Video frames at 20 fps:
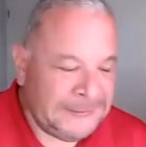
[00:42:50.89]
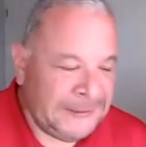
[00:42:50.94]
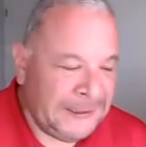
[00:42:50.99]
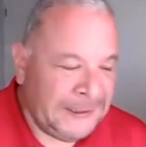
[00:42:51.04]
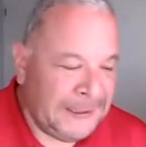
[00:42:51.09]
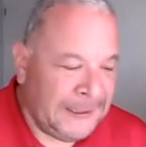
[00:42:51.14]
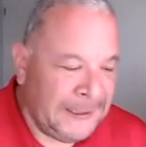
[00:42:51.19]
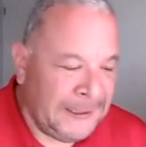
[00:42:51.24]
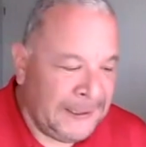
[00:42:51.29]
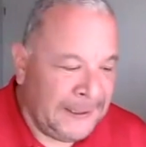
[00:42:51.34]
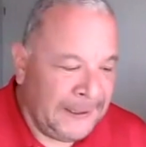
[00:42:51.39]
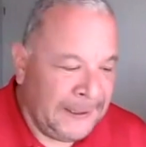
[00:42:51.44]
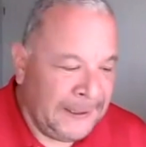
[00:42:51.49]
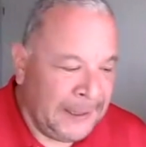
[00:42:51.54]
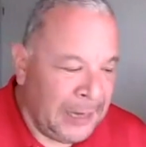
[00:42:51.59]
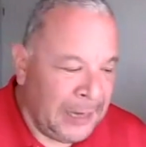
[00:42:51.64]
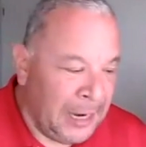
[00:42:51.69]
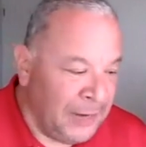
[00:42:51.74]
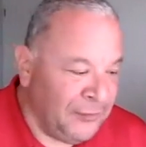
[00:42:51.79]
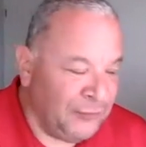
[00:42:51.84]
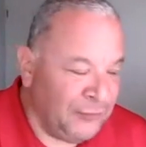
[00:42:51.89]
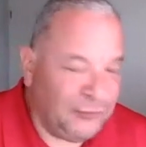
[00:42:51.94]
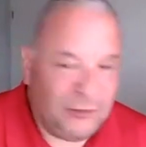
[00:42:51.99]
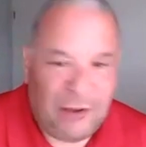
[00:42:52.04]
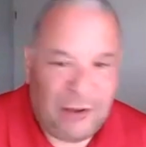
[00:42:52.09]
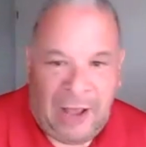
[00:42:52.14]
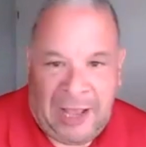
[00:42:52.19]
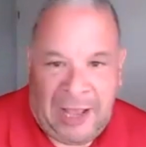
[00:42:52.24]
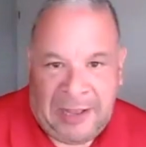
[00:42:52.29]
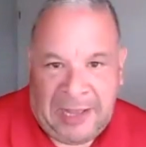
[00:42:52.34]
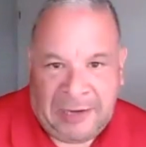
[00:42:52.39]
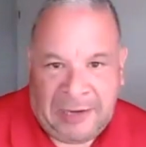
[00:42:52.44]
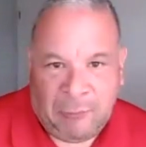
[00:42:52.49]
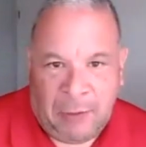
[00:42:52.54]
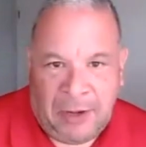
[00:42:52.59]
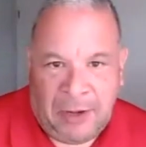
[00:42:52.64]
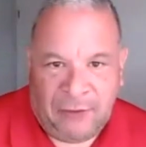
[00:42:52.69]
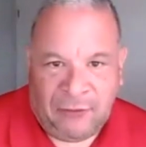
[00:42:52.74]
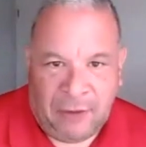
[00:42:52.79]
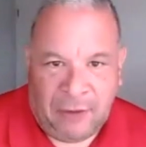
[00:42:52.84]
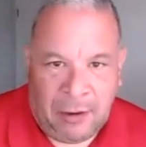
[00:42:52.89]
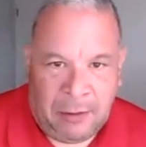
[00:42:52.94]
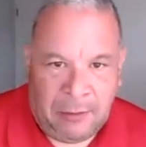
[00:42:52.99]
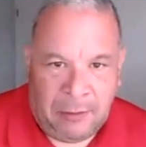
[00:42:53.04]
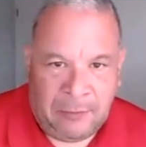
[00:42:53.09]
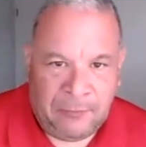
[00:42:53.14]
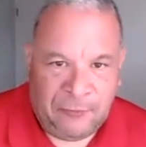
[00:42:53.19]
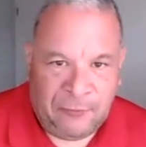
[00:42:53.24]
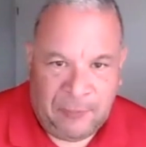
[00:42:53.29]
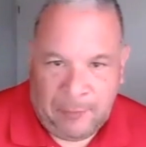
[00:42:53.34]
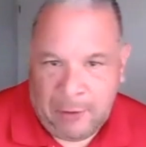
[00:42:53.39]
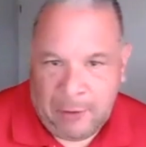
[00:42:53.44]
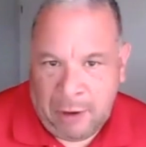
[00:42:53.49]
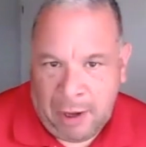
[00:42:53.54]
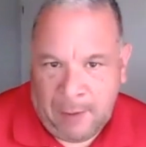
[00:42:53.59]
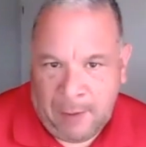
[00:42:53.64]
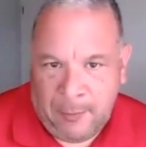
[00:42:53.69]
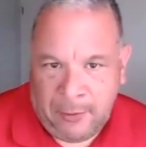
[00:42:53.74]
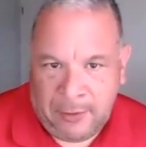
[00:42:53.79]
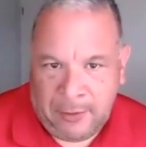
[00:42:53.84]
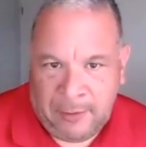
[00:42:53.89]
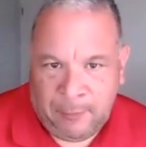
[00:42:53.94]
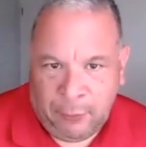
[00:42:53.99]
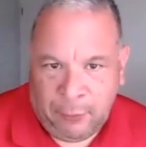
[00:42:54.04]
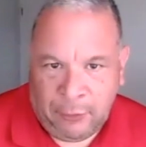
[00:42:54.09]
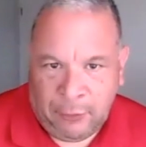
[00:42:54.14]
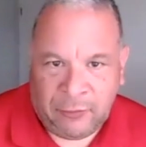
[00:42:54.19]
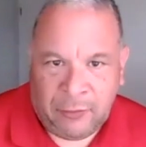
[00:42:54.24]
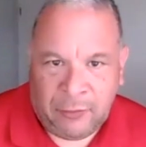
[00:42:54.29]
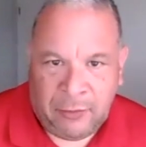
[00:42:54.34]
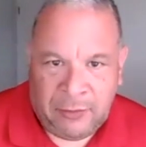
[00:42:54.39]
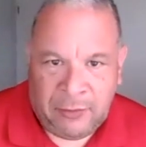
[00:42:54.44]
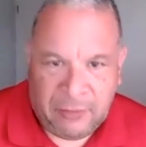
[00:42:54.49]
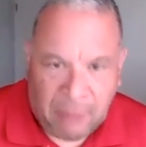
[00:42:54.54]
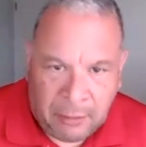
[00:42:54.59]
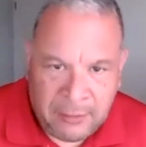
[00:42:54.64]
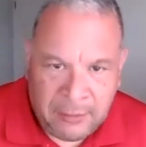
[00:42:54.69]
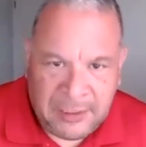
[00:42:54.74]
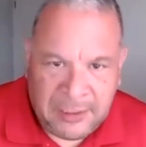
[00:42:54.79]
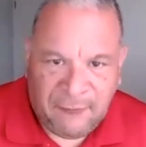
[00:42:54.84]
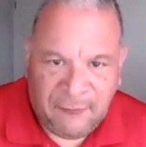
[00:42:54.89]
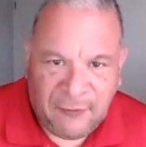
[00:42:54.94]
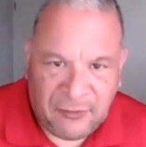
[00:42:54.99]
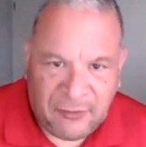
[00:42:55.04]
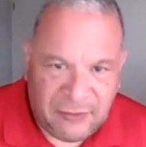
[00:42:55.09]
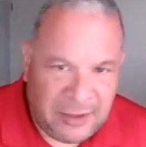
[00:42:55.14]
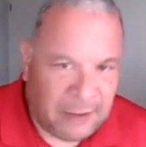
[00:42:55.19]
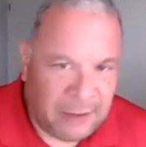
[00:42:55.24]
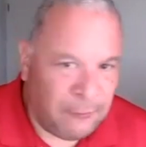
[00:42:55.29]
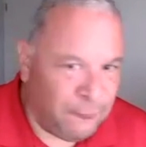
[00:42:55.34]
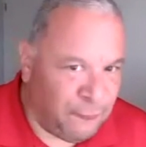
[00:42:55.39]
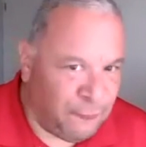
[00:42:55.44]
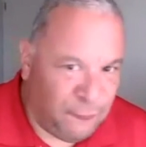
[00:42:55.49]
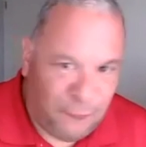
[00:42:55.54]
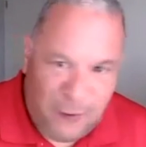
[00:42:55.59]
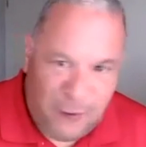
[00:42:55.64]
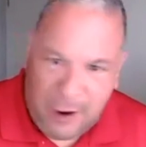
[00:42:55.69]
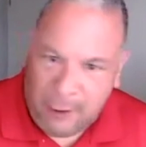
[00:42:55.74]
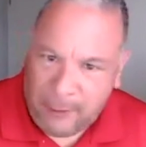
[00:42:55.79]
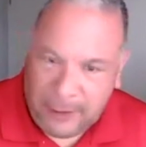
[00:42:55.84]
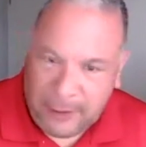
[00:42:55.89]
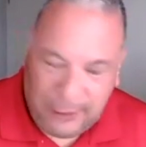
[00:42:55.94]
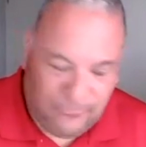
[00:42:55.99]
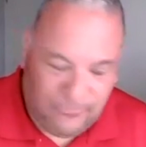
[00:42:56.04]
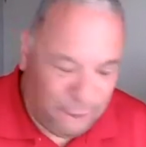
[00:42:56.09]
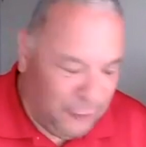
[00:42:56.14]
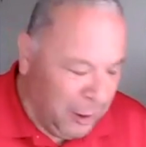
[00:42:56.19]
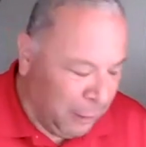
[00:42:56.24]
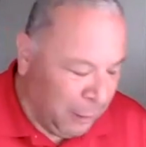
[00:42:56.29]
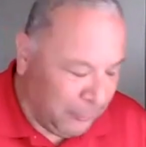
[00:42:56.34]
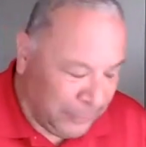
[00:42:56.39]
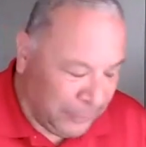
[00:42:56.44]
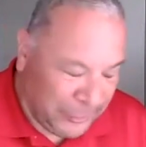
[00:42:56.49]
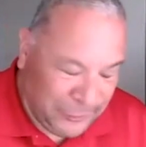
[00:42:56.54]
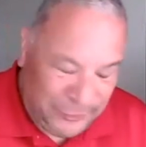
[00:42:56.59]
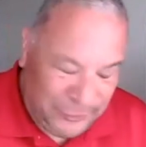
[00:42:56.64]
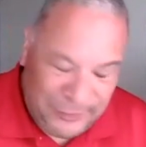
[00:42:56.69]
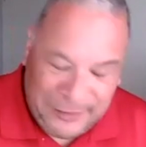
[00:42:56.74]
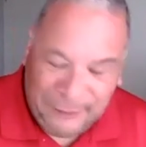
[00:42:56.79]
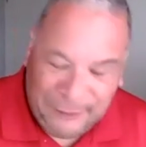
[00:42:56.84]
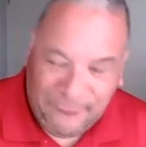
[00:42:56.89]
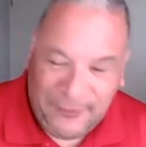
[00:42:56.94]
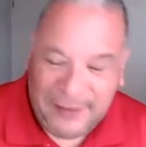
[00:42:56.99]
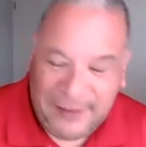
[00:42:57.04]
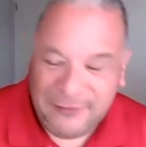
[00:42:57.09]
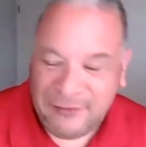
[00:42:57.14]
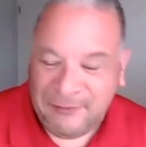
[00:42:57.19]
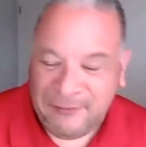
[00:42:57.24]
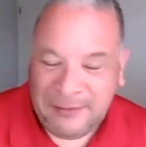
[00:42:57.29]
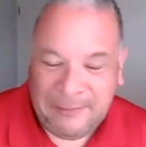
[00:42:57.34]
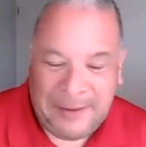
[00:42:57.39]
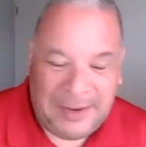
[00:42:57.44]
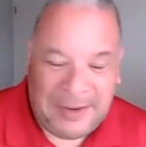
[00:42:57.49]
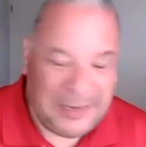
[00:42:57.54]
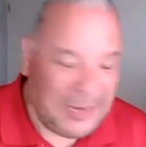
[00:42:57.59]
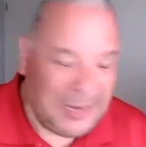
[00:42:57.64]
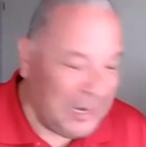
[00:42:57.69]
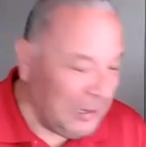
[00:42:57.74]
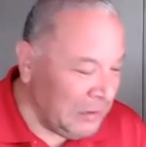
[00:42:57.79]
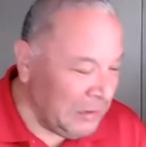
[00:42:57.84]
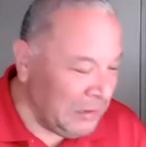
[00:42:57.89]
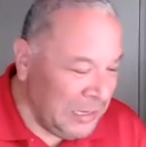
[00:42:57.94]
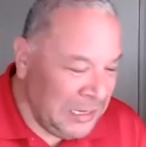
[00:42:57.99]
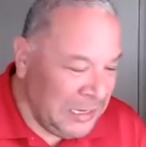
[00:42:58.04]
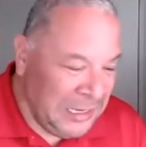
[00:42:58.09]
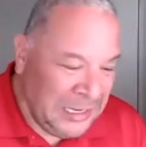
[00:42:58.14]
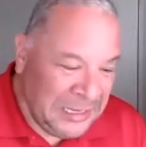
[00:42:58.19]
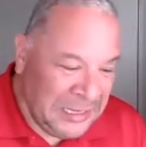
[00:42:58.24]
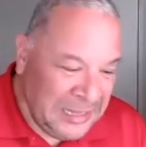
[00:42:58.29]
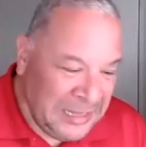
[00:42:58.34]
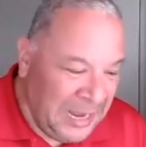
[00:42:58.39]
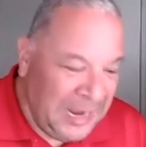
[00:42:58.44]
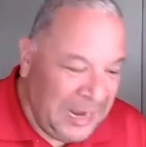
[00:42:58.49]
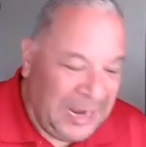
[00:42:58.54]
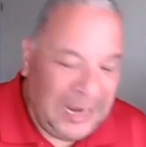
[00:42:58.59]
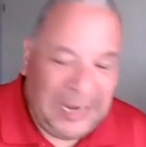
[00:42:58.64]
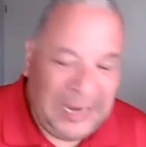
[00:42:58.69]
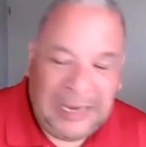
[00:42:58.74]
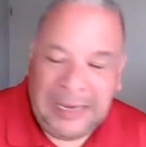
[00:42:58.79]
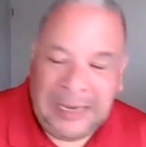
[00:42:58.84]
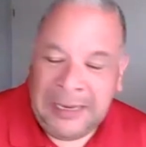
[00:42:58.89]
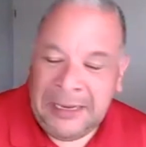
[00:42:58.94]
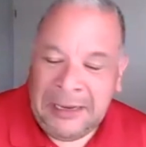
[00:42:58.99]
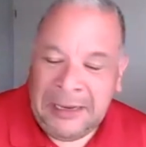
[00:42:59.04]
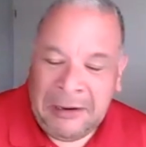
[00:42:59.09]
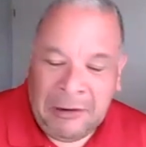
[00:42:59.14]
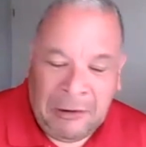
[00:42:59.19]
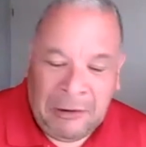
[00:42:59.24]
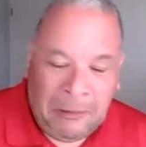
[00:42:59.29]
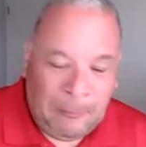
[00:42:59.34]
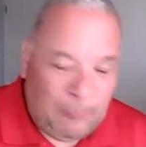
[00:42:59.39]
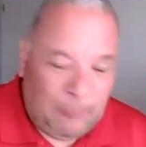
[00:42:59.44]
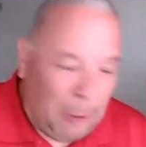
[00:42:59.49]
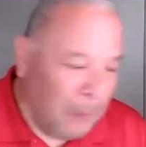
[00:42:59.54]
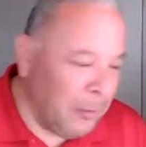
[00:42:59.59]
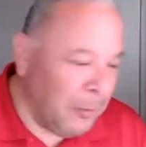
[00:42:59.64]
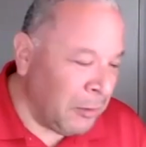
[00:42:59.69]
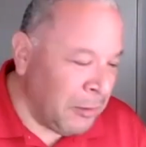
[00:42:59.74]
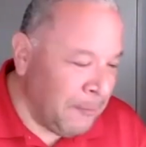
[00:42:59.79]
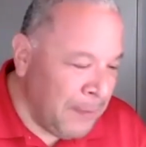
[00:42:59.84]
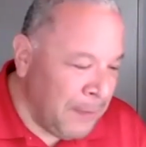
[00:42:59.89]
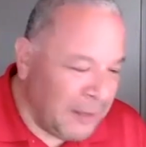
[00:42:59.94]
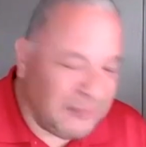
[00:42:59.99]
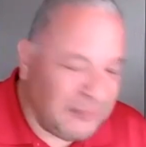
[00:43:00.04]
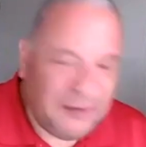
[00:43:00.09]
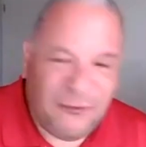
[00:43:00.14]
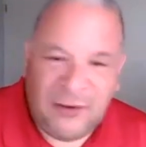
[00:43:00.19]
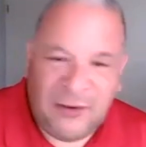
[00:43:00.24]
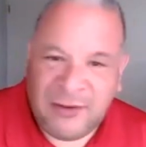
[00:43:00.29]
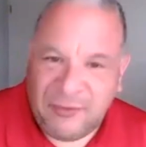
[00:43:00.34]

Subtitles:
I liked what I saw from La Habra in person and on defense. They are very, very good defensively, man. They probably are the best defensive